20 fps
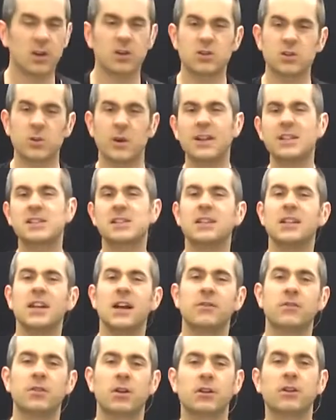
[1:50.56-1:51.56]
So instantly
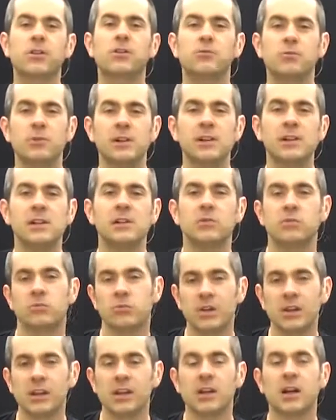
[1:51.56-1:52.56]
I've got three
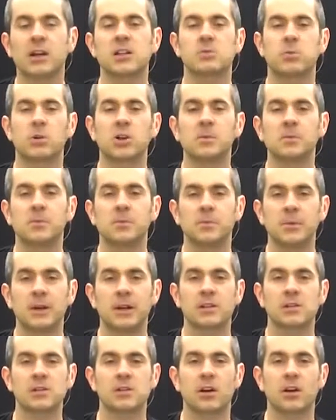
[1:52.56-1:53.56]
really nice workable
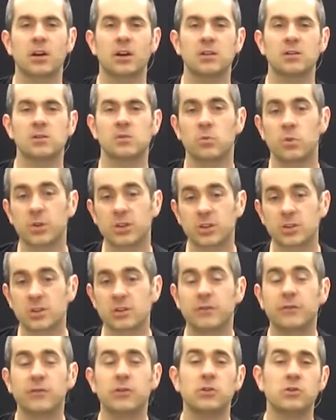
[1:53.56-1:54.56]
bass sounds with just
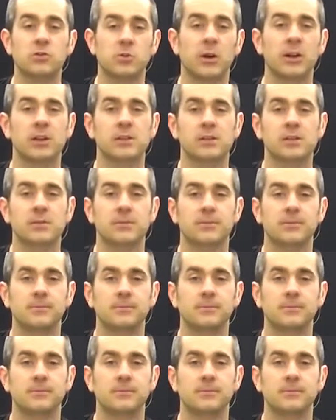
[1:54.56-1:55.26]
a few tweaks.